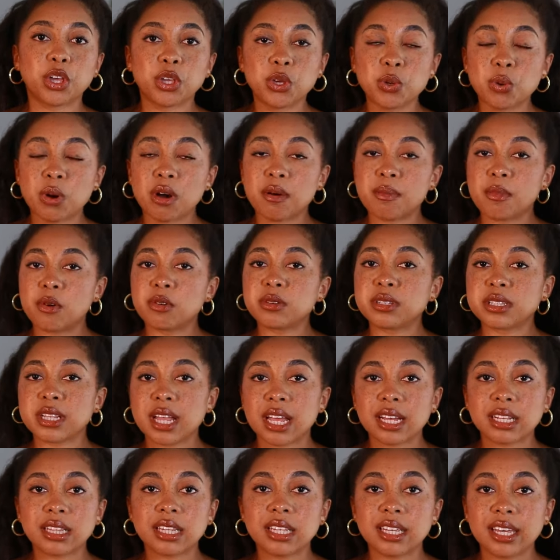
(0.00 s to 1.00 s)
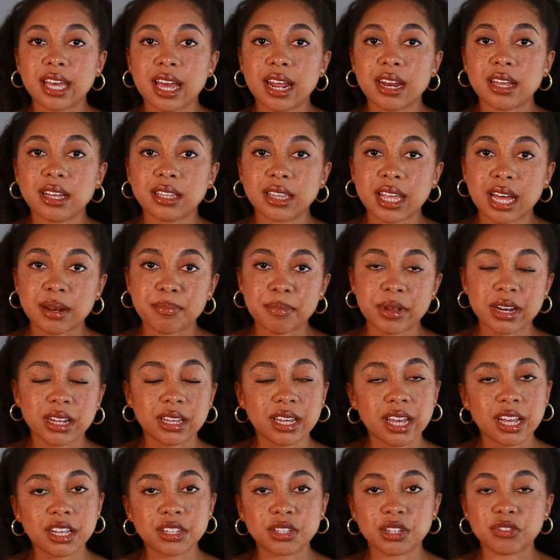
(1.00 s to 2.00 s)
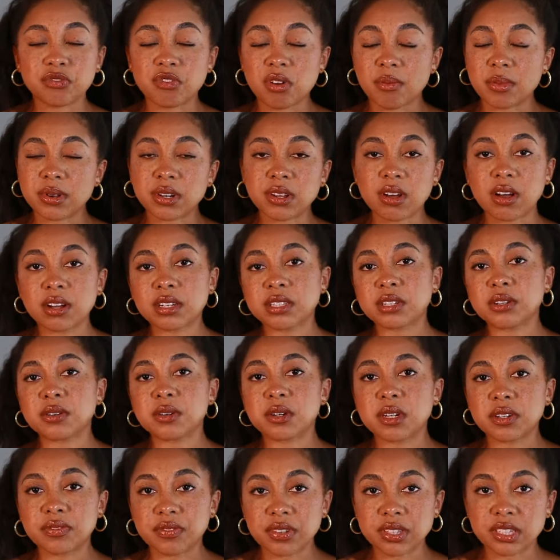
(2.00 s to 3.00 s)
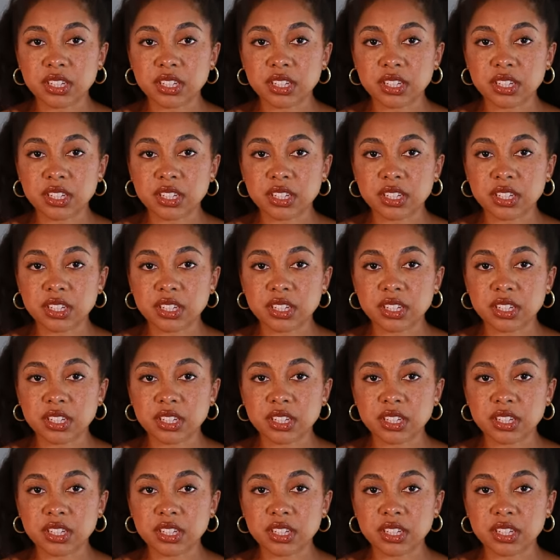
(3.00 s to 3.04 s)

you are most likely getting that medication from a doctor or a